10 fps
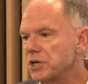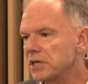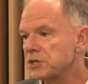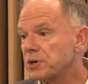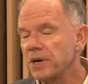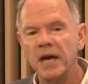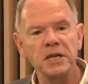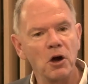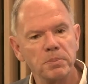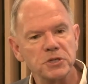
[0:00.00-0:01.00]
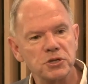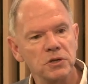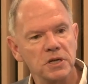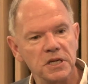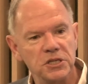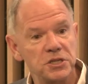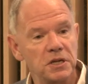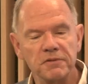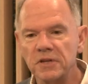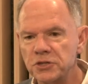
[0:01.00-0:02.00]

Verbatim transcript: is creating opportunities that have